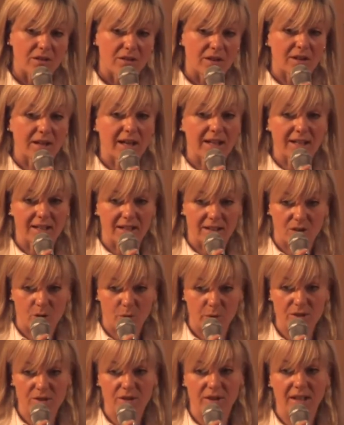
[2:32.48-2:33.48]
and I can go
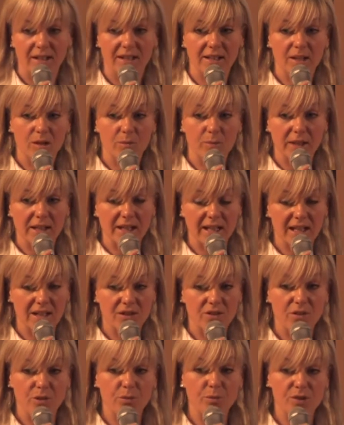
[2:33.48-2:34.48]
into that a little bit
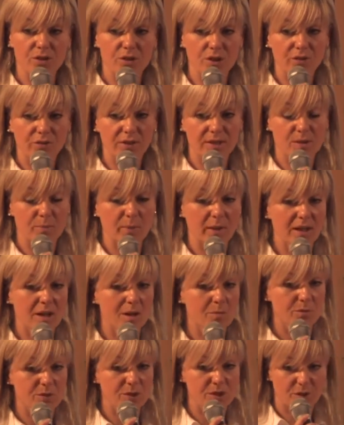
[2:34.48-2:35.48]
later, the reserve list
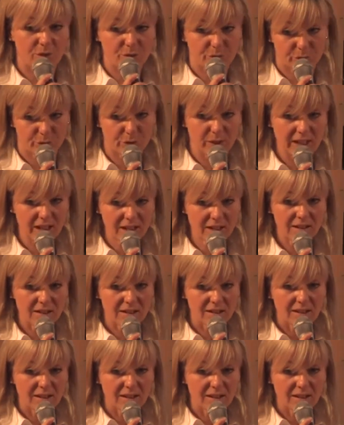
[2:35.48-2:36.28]
becomes free,